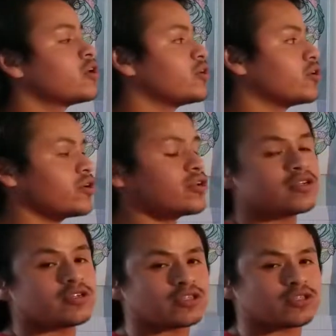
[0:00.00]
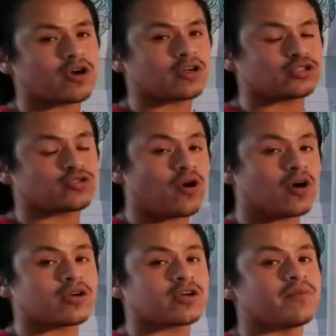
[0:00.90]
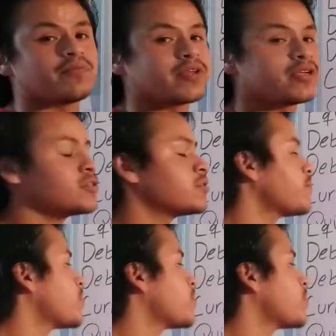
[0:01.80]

good, strong companies.